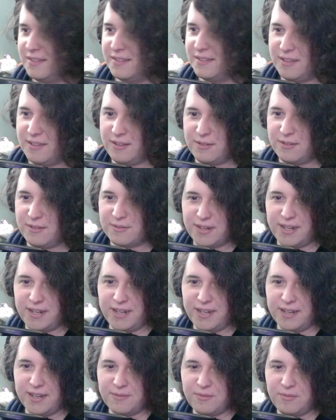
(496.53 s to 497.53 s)
All
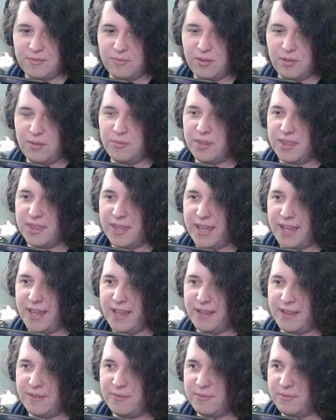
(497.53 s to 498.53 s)
right. Well, with
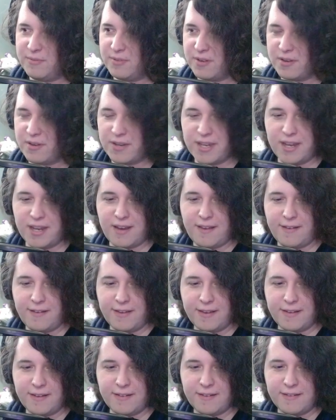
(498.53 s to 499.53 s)
that, we're going to yeah, get out of
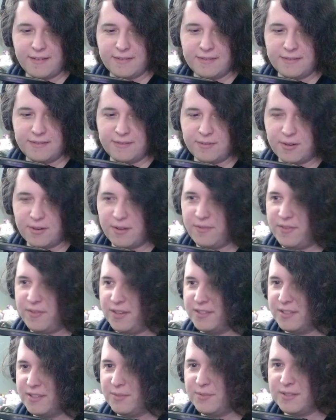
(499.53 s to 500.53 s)
here. We're going to
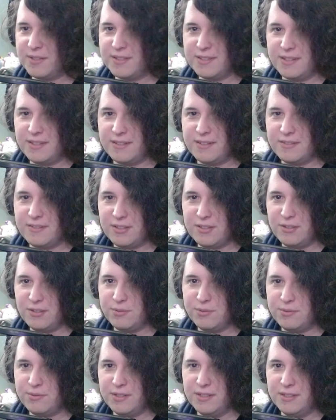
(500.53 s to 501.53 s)
find someone to send it
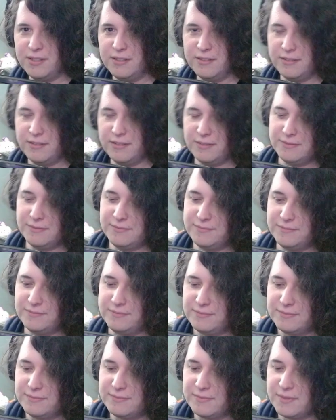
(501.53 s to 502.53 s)
to.
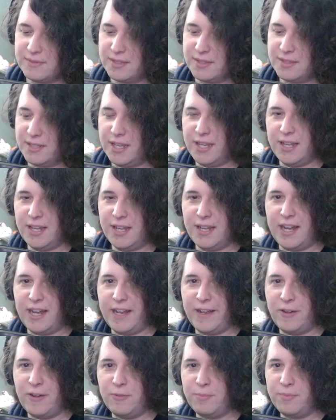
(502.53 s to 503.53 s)
Uh, I
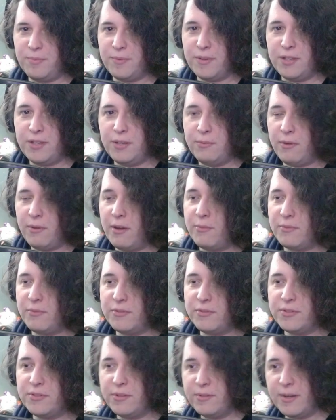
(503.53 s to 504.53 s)
hope you all will
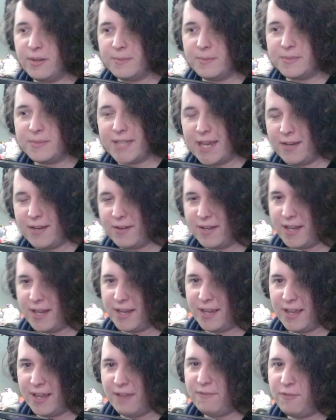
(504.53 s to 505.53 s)
show up Saturday
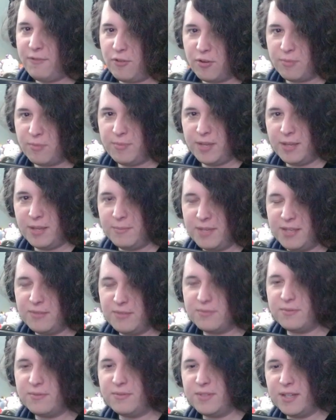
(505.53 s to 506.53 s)
at 4 p.m.
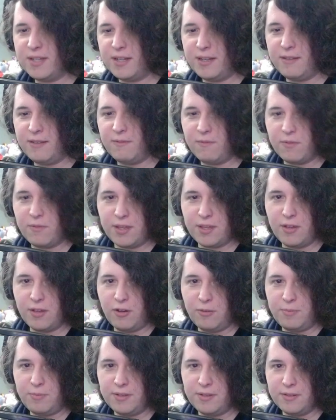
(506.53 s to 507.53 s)
Eastern Time for the
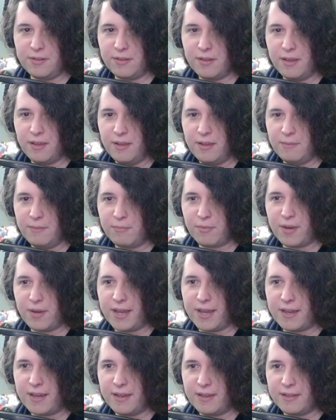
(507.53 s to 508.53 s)
open
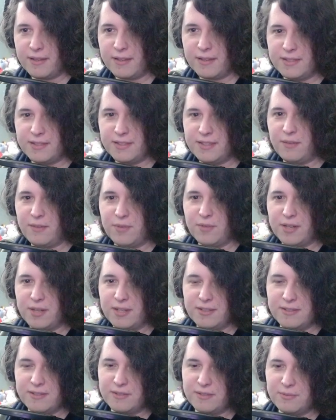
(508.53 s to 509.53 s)
bracket. It's not
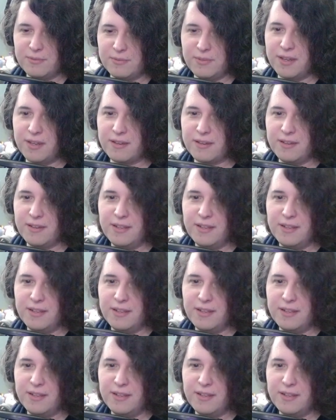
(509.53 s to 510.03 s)
rookies this week.